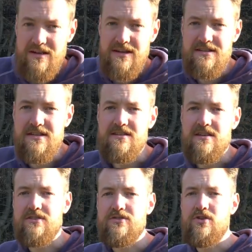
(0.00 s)
And this is
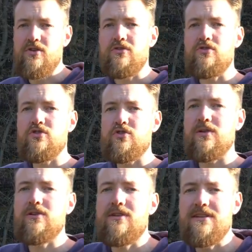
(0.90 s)
not your
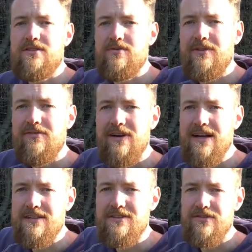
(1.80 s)
usual grit you will
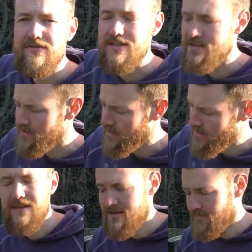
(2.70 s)
find in your feed
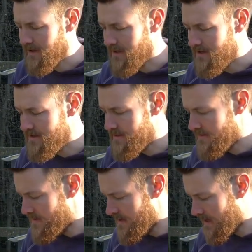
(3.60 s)
store, because
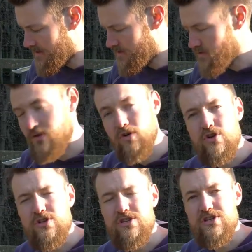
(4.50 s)
next to the
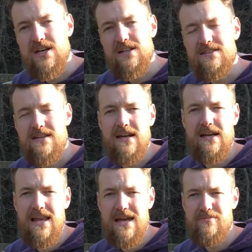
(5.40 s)
oyster shells and the
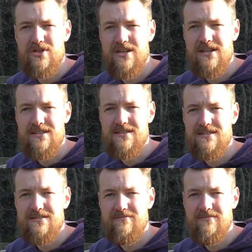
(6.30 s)
clam
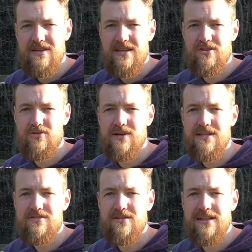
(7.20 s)
shells and the
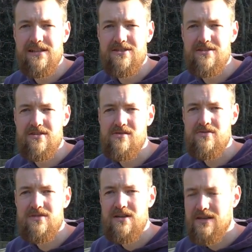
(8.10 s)
grits with little
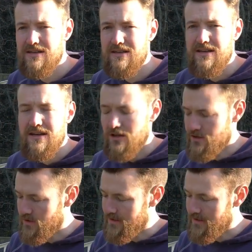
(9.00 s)
stones, it also